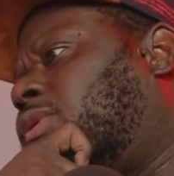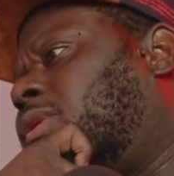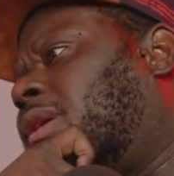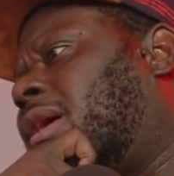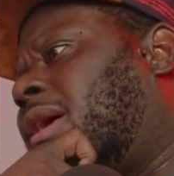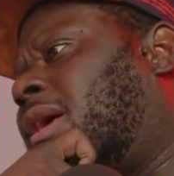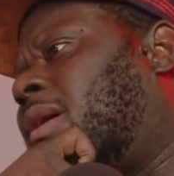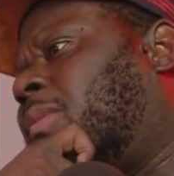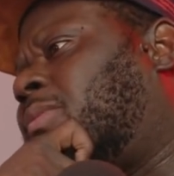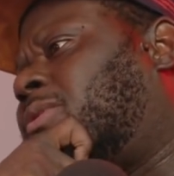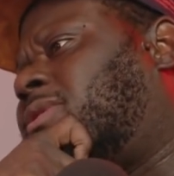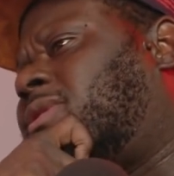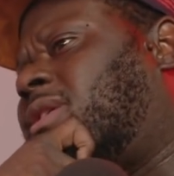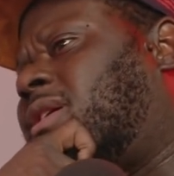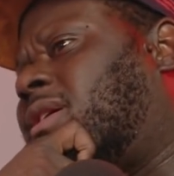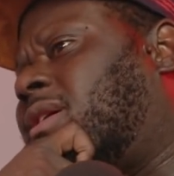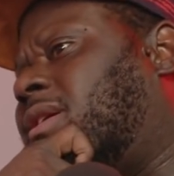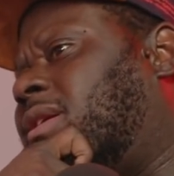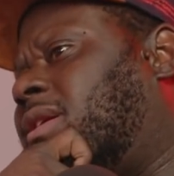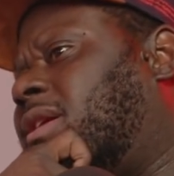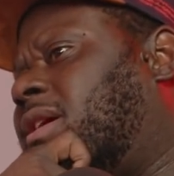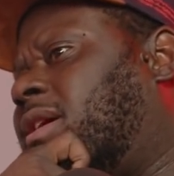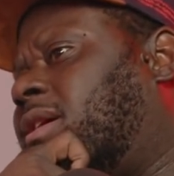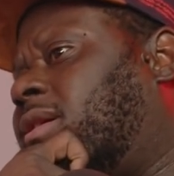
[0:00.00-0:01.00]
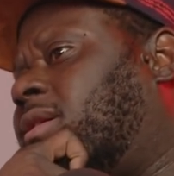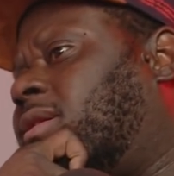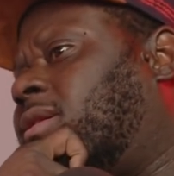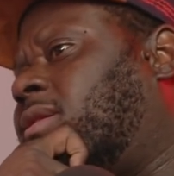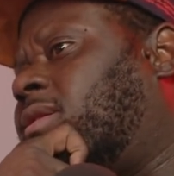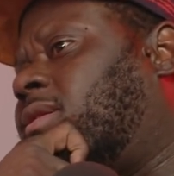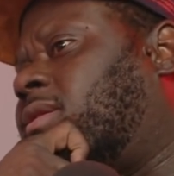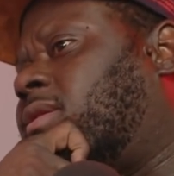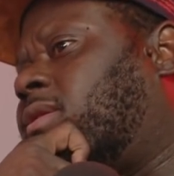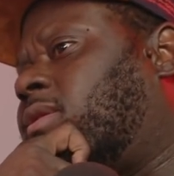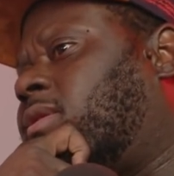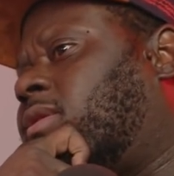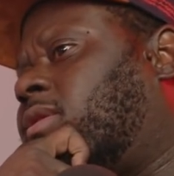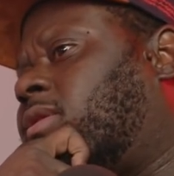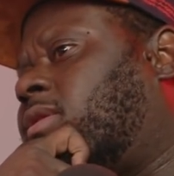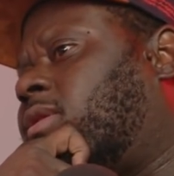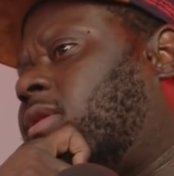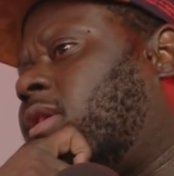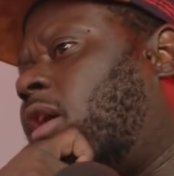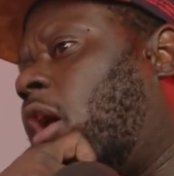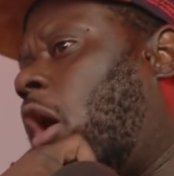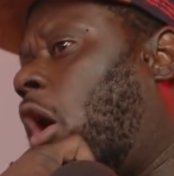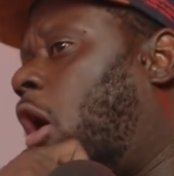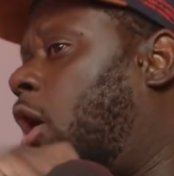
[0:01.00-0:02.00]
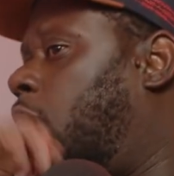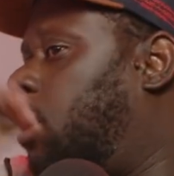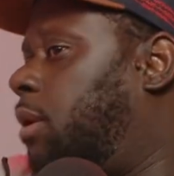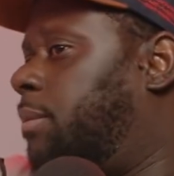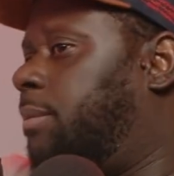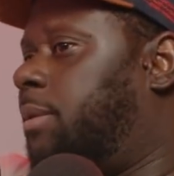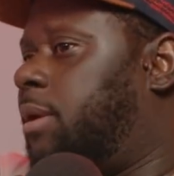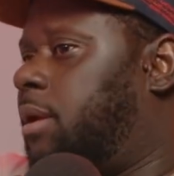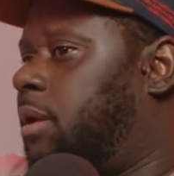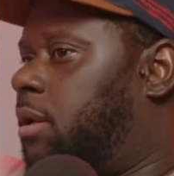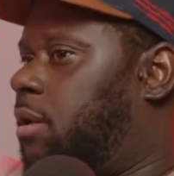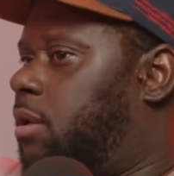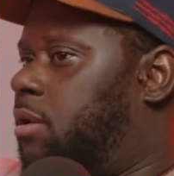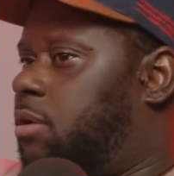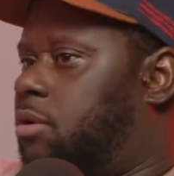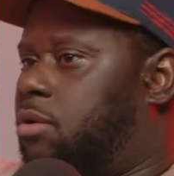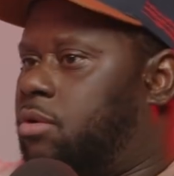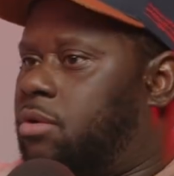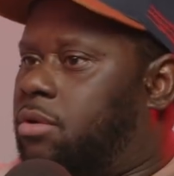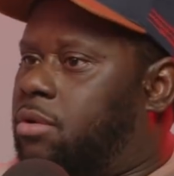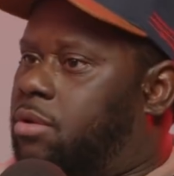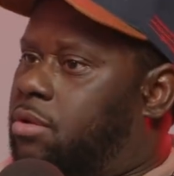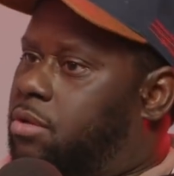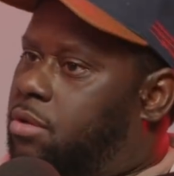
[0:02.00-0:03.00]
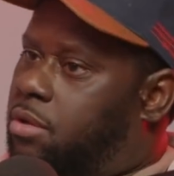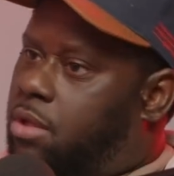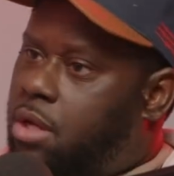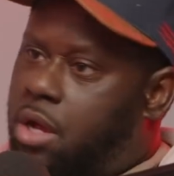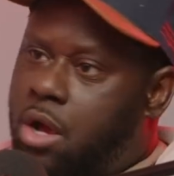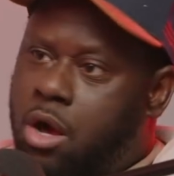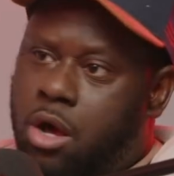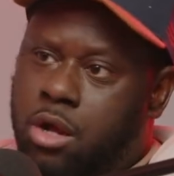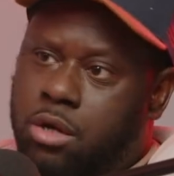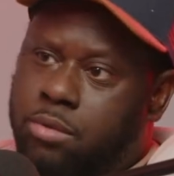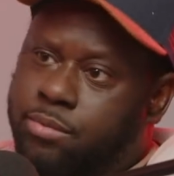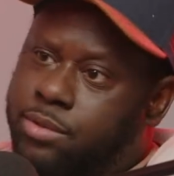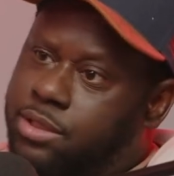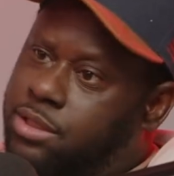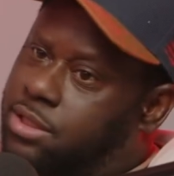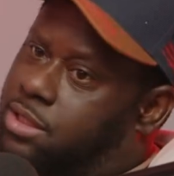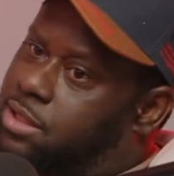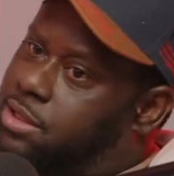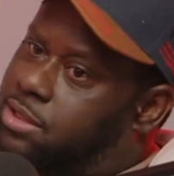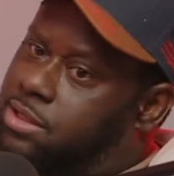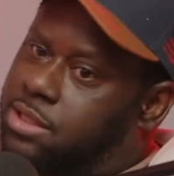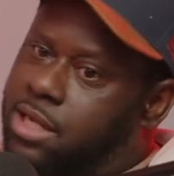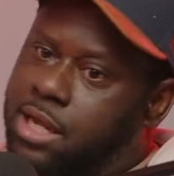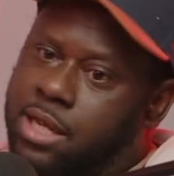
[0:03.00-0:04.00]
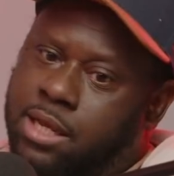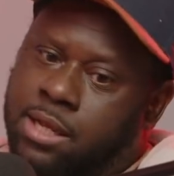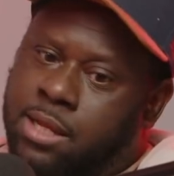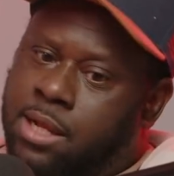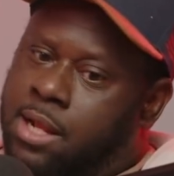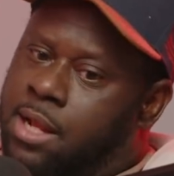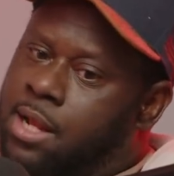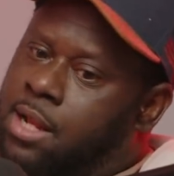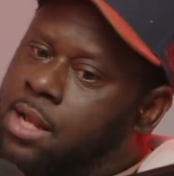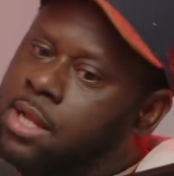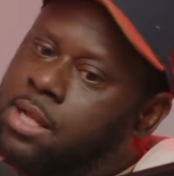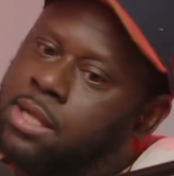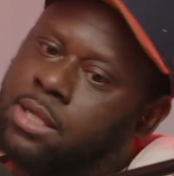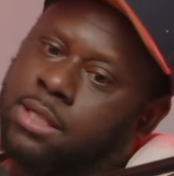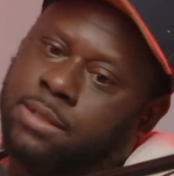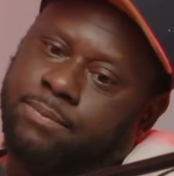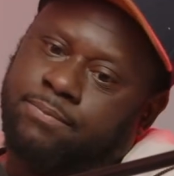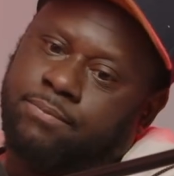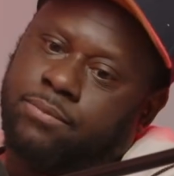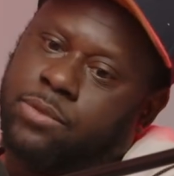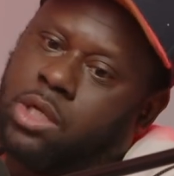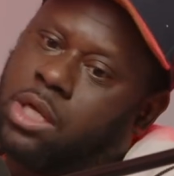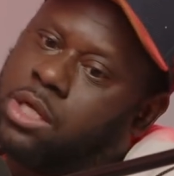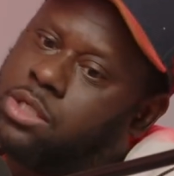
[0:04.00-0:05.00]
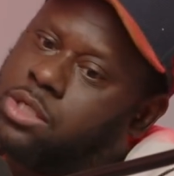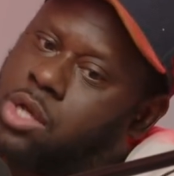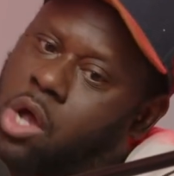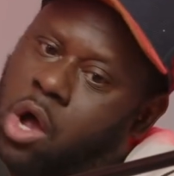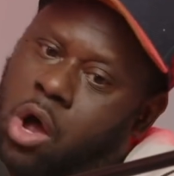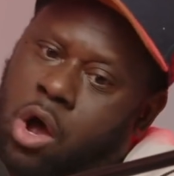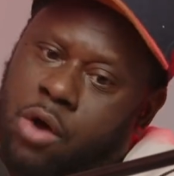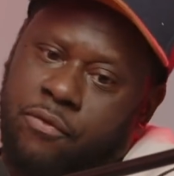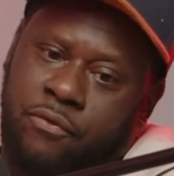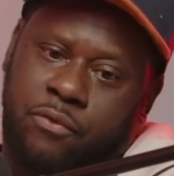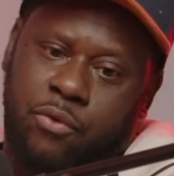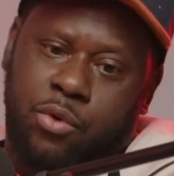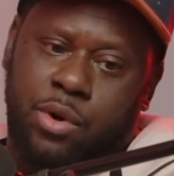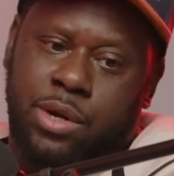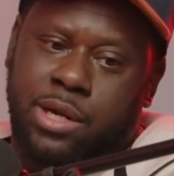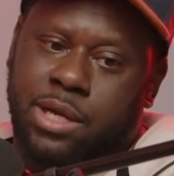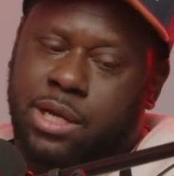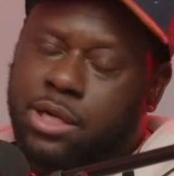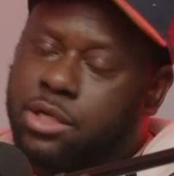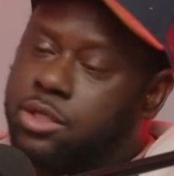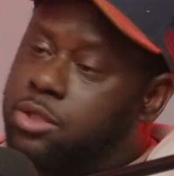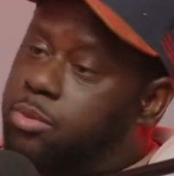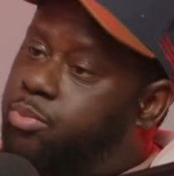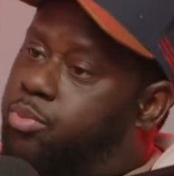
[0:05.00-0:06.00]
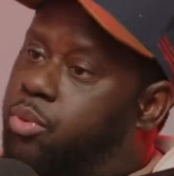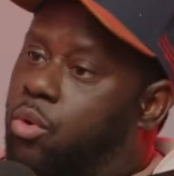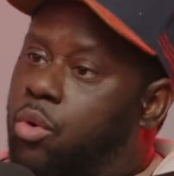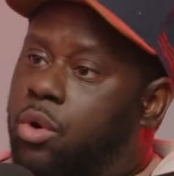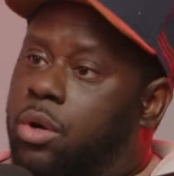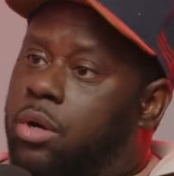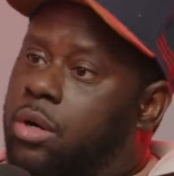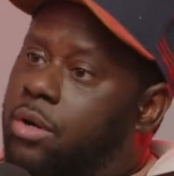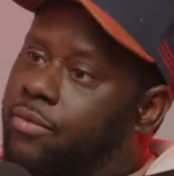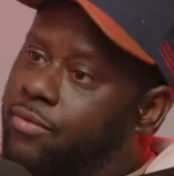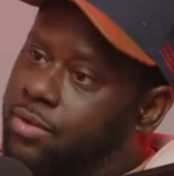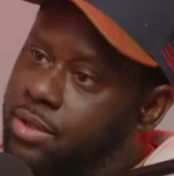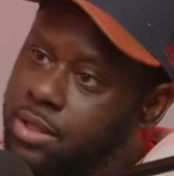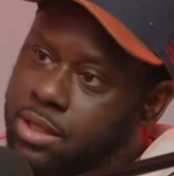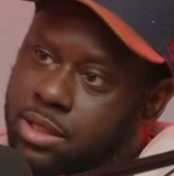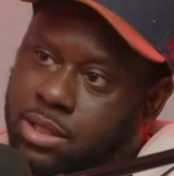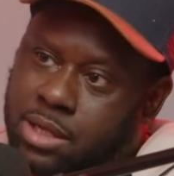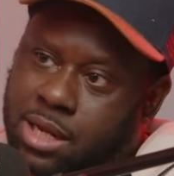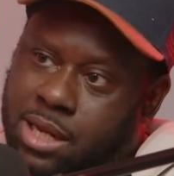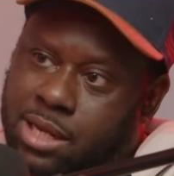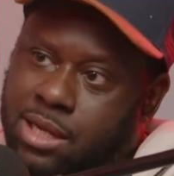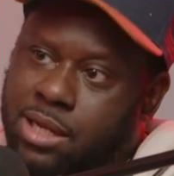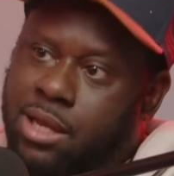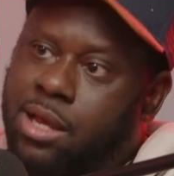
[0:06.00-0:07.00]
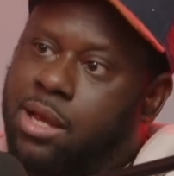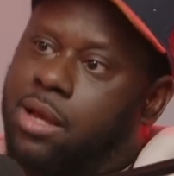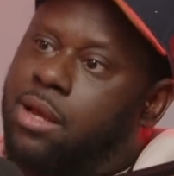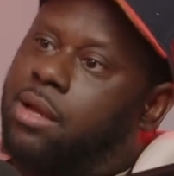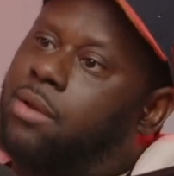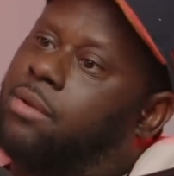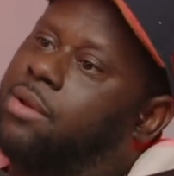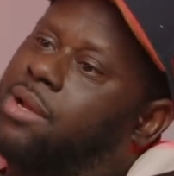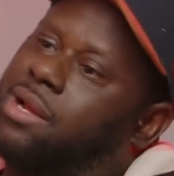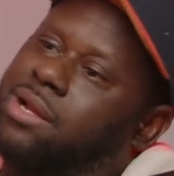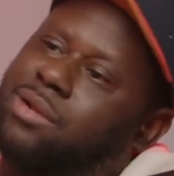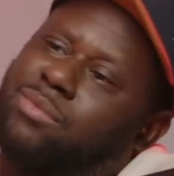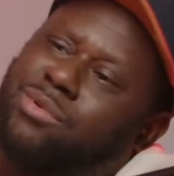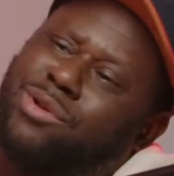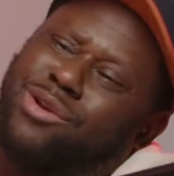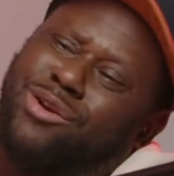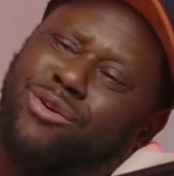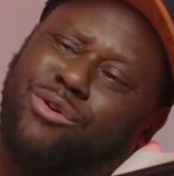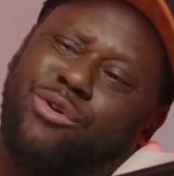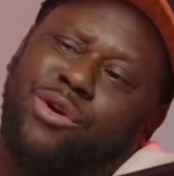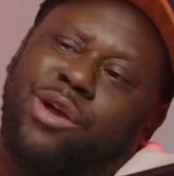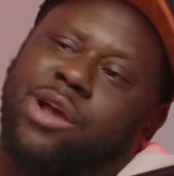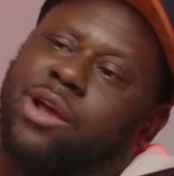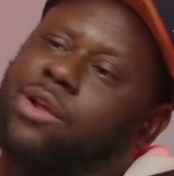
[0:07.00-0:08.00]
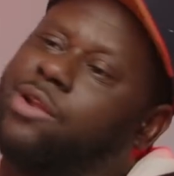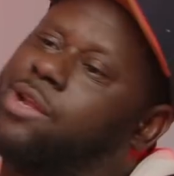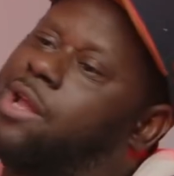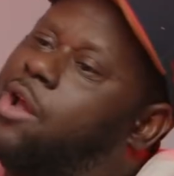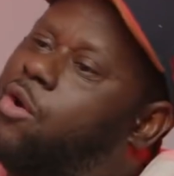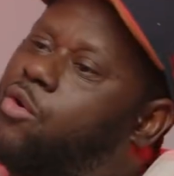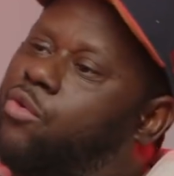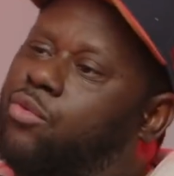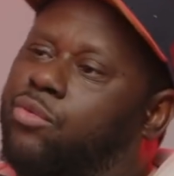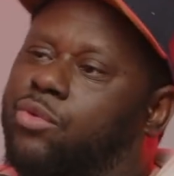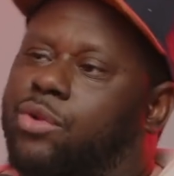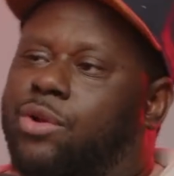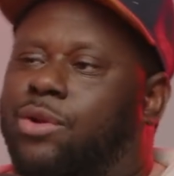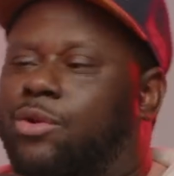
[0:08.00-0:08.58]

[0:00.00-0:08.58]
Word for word: like, I'm sucking dick. In Harlem, in Harlem, it's, it's like they don't play that. It's hard for a nigga to support another nigga. Like, yeah, yeah, yo, they don't. Yo,